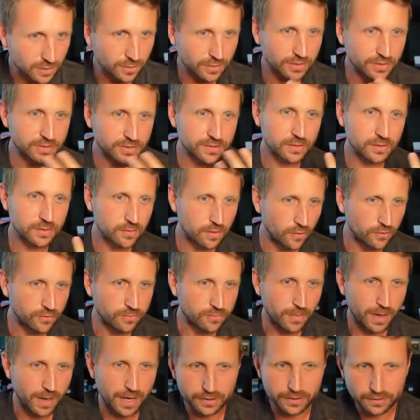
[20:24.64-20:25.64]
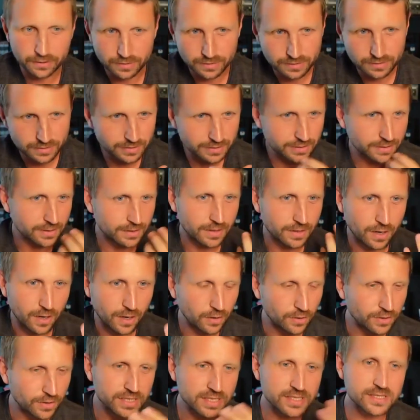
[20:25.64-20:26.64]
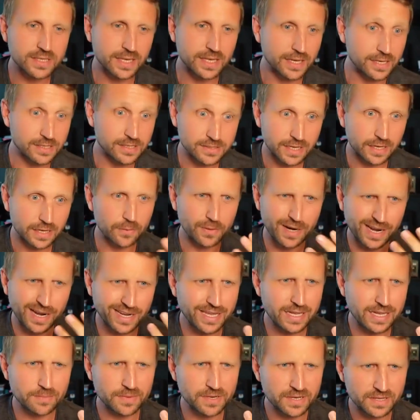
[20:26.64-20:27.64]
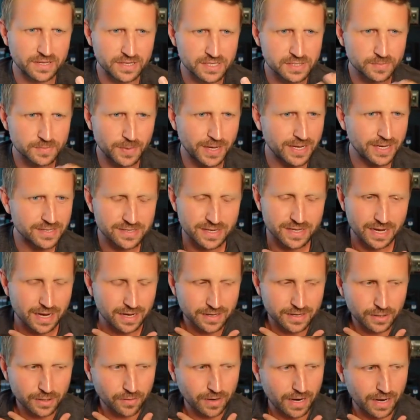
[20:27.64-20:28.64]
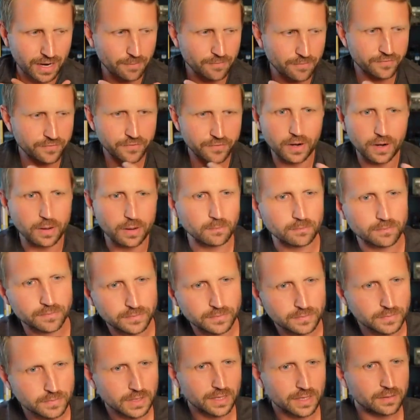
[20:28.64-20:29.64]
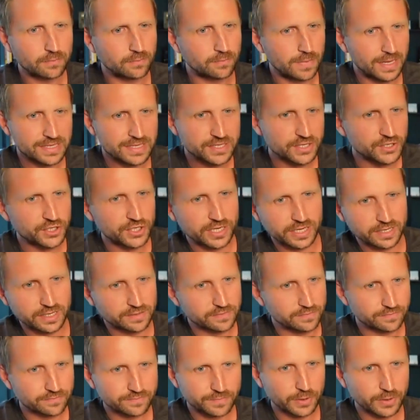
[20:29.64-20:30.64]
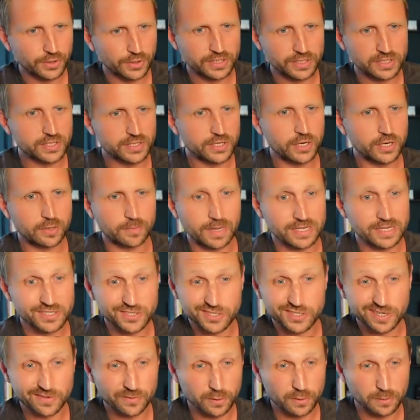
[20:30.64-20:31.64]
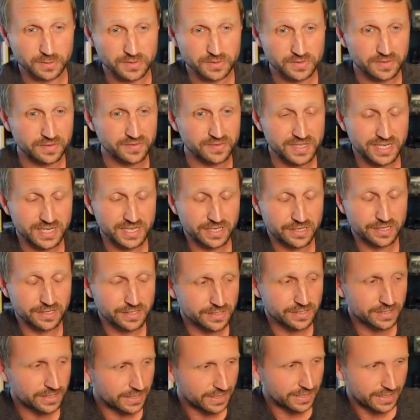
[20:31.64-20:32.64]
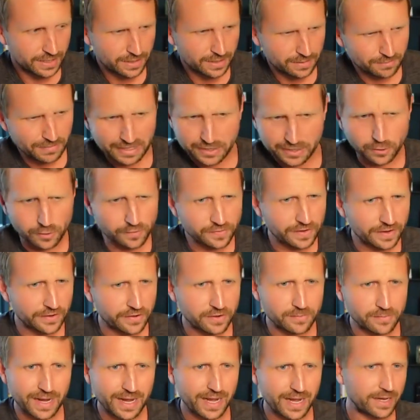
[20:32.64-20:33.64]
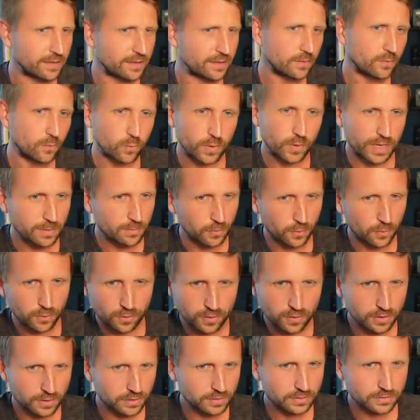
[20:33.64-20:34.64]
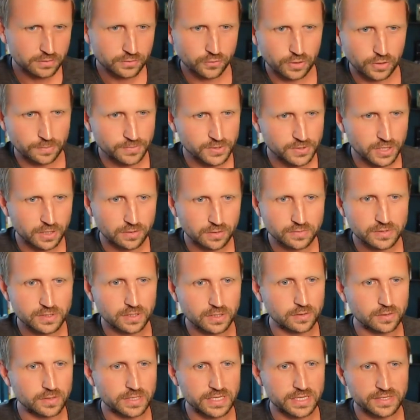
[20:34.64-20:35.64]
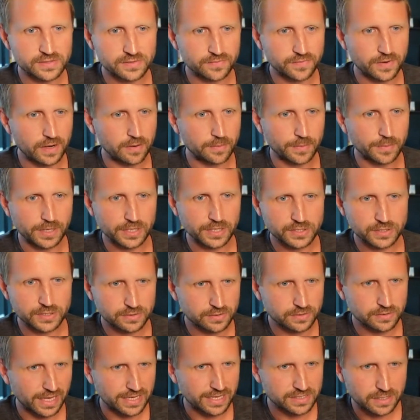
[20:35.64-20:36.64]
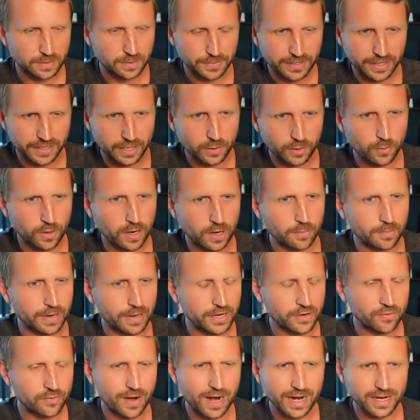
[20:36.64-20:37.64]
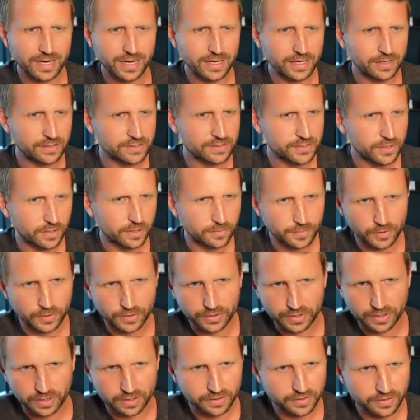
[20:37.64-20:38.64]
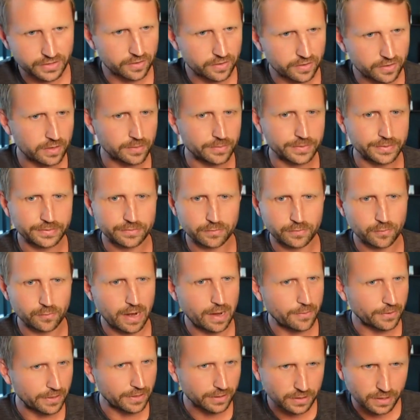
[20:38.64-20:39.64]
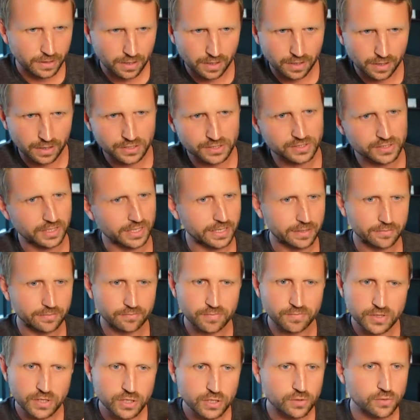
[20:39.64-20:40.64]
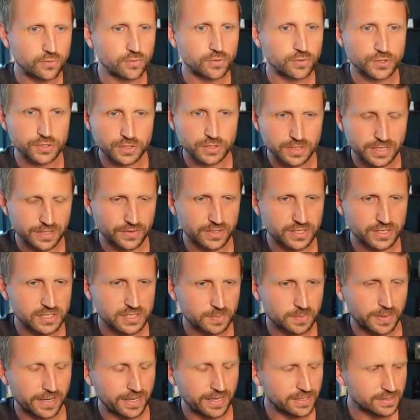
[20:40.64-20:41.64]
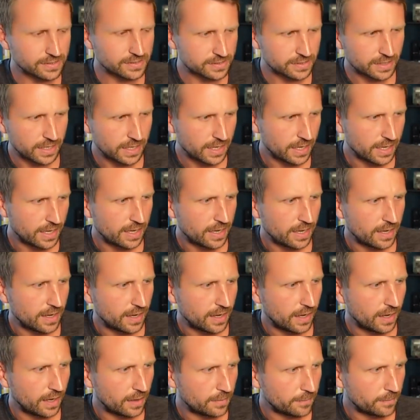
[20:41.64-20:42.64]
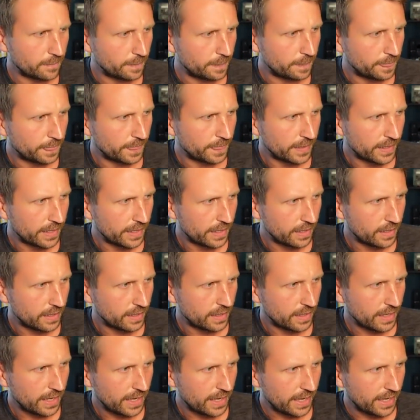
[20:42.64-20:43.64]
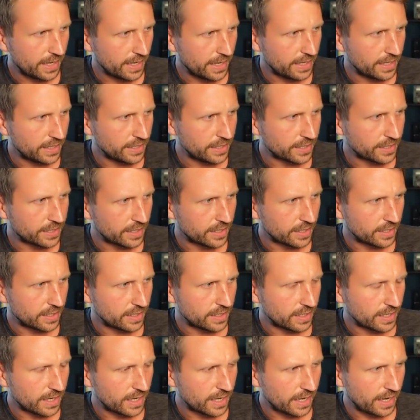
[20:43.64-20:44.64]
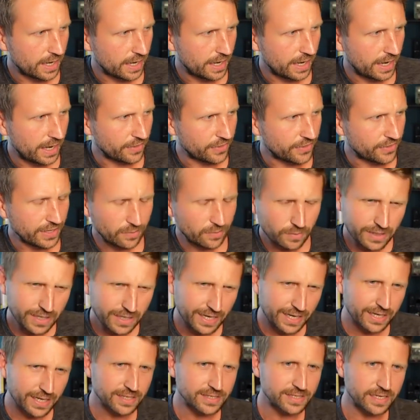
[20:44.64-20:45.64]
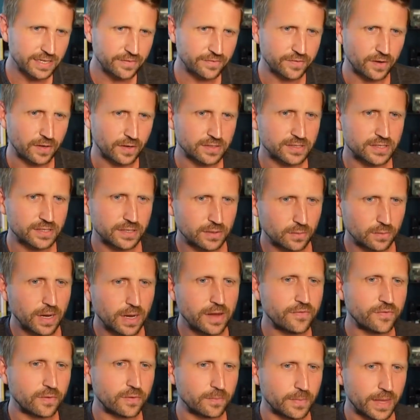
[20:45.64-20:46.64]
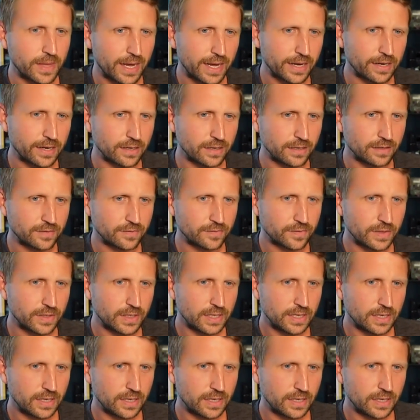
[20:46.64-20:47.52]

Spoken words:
token's a growth model, and all these things. Like when I came into the space, I'm from messaging and building secure messaging for almost 15 years. My co-founder, Matt, way more crypto. So he's very much, last company got acquired by Kraken, started building on Ethereum. And right when it launched, like huge in the space. And I think we kind of defaulted away from that of